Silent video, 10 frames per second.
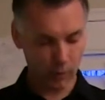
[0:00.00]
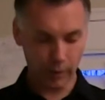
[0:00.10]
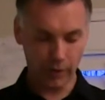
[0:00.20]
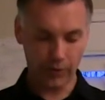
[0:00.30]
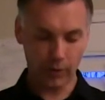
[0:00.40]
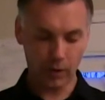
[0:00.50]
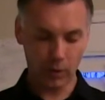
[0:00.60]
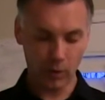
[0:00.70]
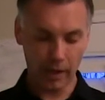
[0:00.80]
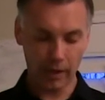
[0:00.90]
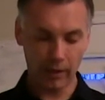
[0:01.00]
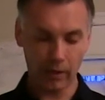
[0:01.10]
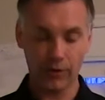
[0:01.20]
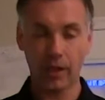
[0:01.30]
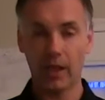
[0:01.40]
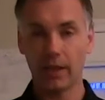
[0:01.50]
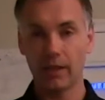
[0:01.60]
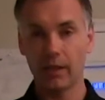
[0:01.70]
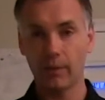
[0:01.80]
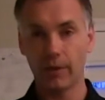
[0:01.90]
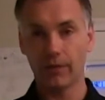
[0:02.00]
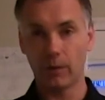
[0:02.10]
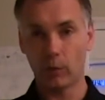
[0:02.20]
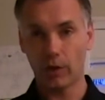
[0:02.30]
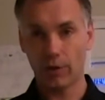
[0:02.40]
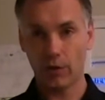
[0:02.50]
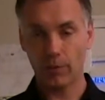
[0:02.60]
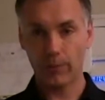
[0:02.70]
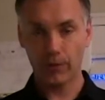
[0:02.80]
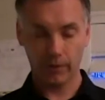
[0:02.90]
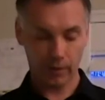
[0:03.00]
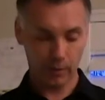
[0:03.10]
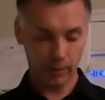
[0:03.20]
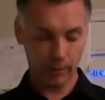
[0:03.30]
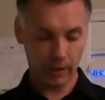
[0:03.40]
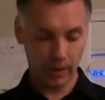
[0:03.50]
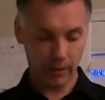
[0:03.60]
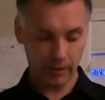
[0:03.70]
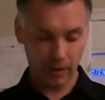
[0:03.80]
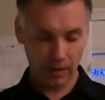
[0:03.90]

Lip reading: Windows 3.1 also had the Windows for Workgroups, if you remember that,